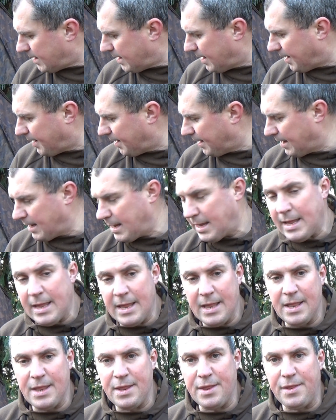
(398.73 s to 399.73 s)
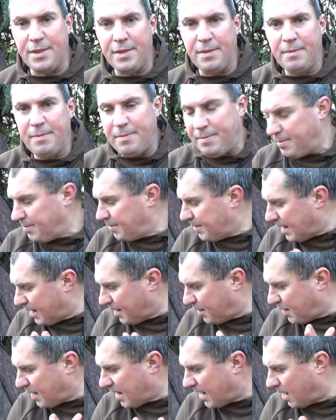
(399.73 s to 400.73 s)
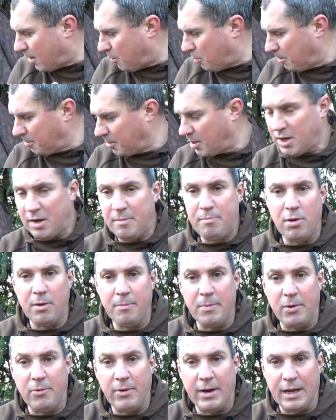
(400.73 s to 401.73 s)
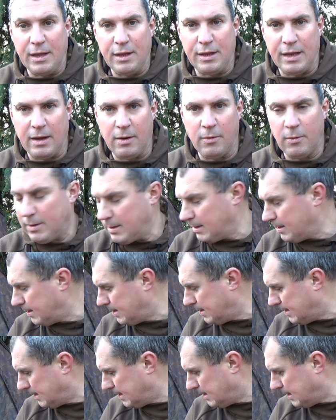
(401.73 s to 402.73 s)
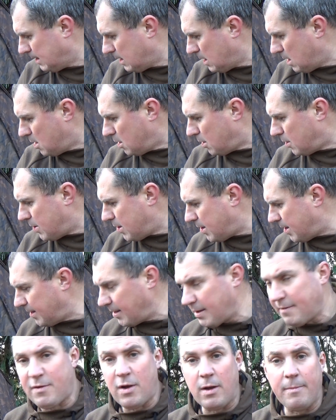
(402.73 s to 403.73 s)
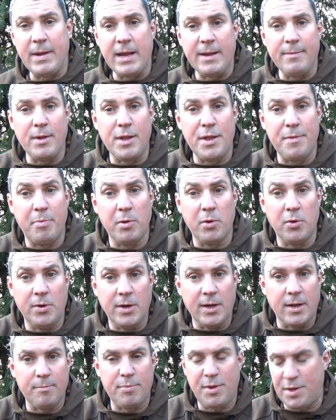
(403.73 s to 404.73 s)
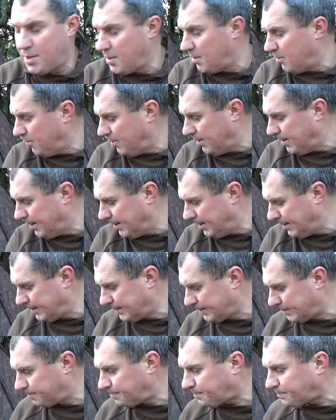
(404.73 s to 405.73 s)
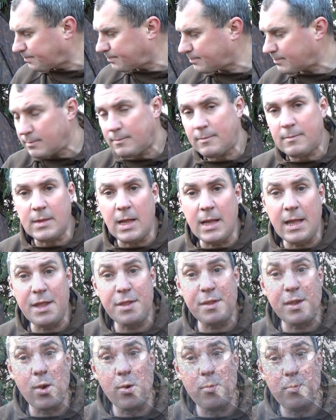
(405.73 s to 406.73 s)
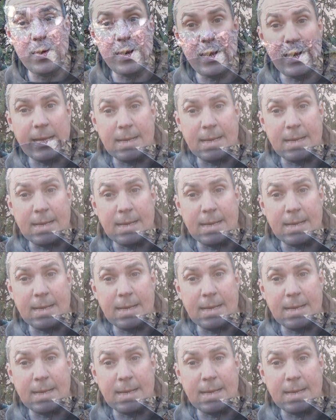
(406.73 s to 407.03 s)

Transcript: and that's how I'm going to put my rigs out. Right, I've got to make me spoon up, so let's get on with